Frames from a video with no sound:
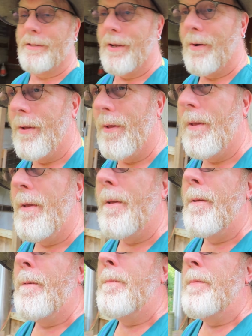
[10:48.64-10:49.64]
So
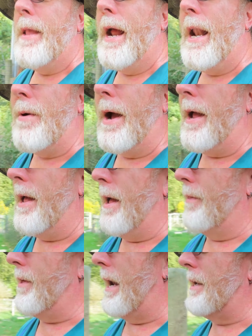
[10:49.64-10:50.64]
anyway,
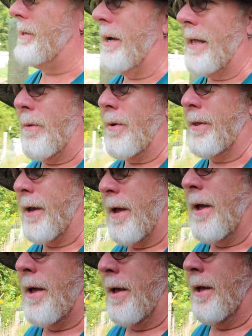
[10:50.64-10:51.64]
thought I'd share that with you.
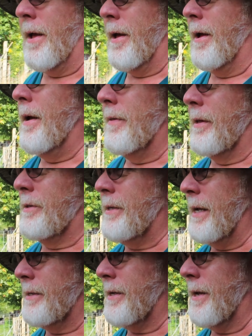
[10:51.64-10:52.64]
The
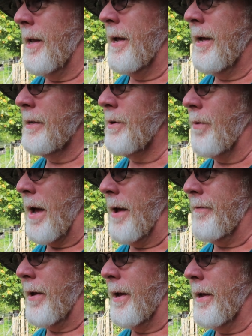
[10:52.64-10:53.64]
season is
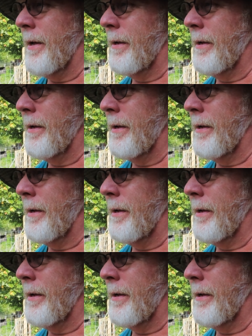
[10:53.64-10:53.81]
arriving.